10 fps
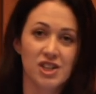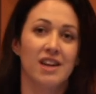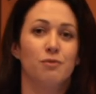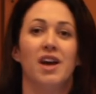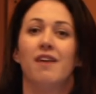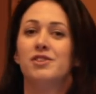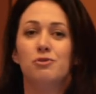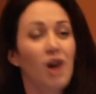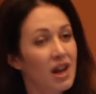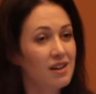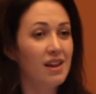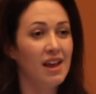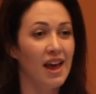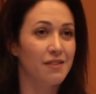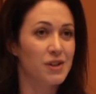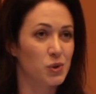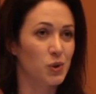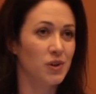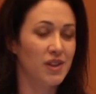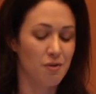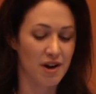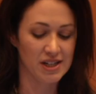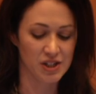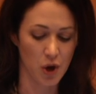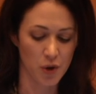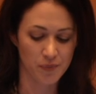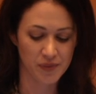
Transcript: and if we have to run out the door, they're ready to go.